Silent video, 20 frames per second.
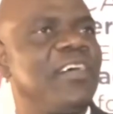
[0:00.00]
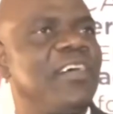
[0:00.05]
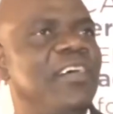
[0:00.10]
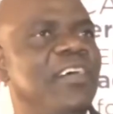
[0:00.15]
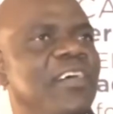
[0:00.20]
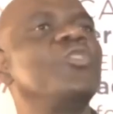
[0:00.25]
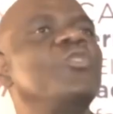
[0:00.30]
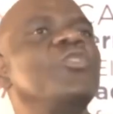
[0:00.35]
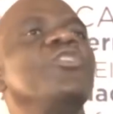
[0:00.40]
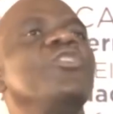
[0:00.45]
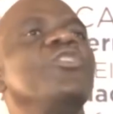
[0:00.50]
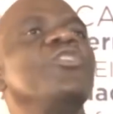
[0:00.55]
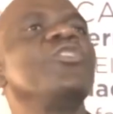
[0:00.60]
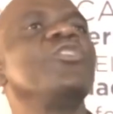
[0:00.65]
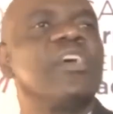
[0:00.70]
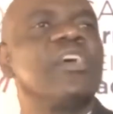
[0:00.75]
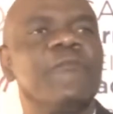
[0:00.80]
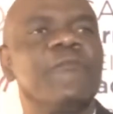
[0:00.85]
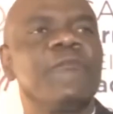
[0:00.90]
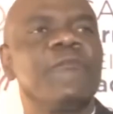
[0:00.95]
You're doing
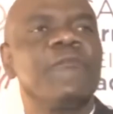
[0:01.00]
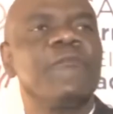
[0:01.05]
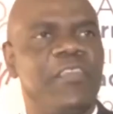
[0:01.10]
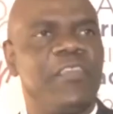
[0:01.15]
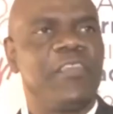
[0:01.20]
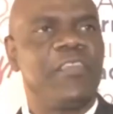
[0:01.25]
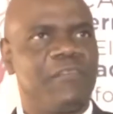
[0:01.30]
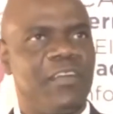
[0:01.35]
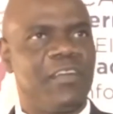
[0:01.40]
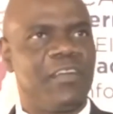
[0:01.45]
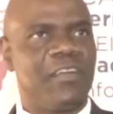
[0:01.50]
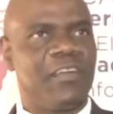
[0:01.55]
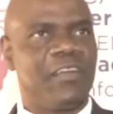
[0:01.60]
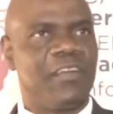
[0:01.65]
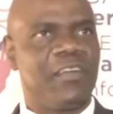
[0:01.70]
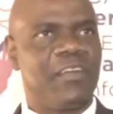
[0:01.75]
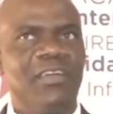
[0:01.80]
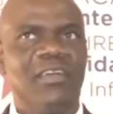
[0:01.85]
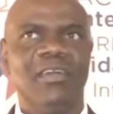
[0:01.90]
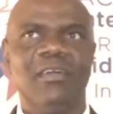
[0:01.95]
yourself a favor
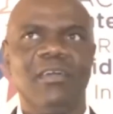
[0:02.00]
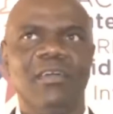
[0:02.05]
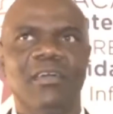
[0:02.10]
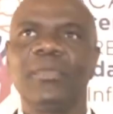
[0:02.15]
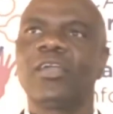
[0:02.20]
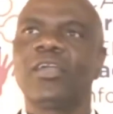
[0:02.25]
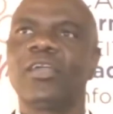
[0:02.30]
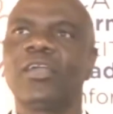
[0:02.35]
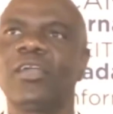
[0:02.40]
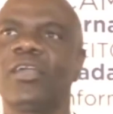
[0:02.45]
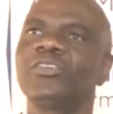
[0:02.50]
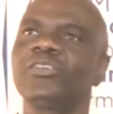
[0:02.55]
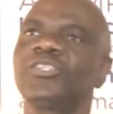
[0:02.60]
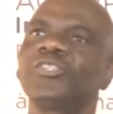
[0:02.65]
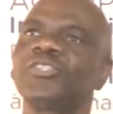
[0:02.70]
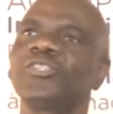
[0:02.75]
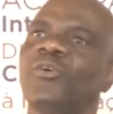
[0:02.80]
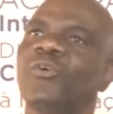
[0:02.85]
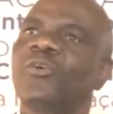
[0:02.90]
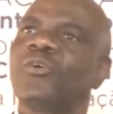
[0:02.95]

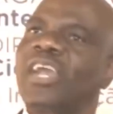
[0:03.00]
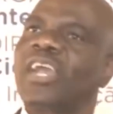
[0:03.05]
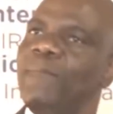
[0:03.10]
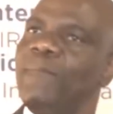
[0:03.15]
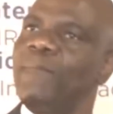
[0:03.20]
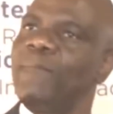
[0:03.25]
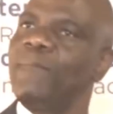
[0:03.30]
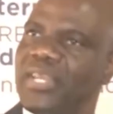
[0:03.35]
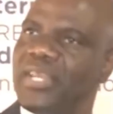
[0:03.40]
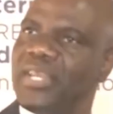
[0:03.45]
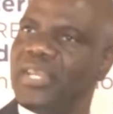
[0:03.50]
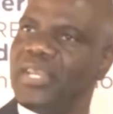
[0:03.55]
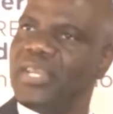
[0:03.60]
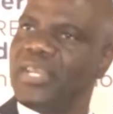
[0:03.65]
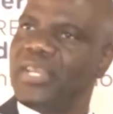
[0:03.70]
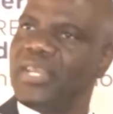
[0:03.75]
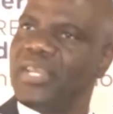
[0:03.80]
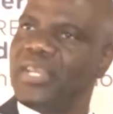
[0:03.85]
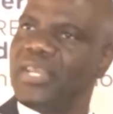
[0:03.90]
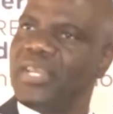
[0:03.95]
because your company